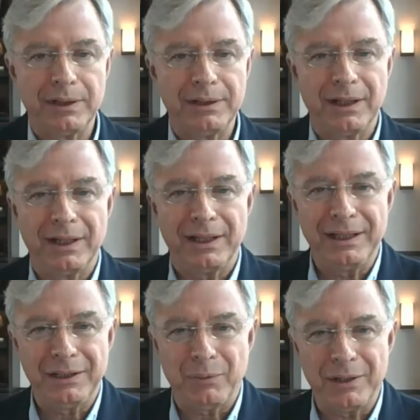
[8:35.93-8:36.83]

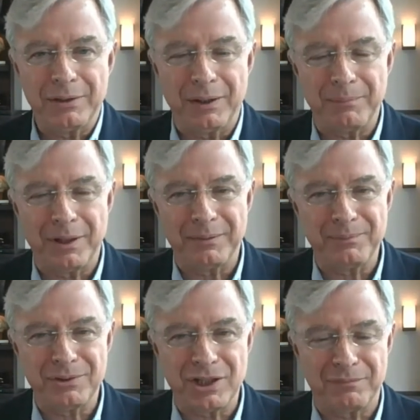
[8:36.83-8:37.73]
I think when
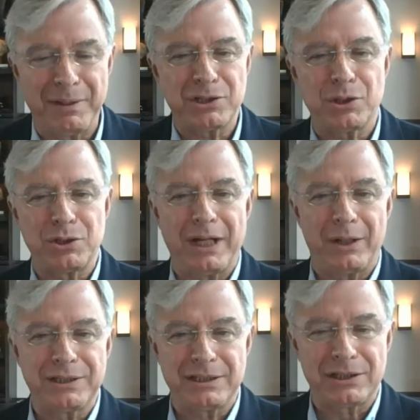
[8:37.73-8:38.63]
Jeff
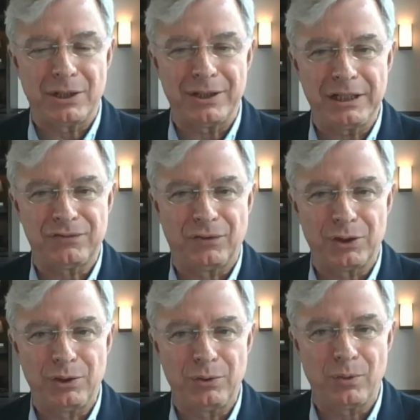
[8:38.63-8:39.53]
Bezos announced his
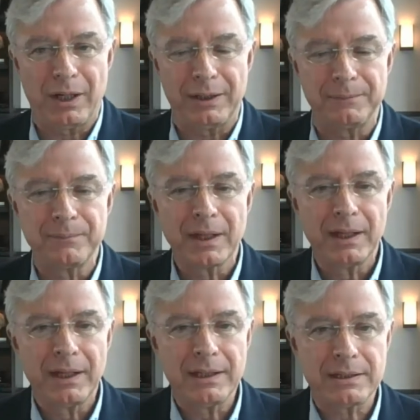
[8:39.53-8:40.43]
earnings for
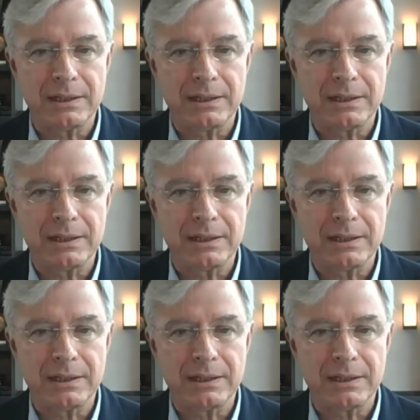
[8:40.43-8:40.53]
Q1,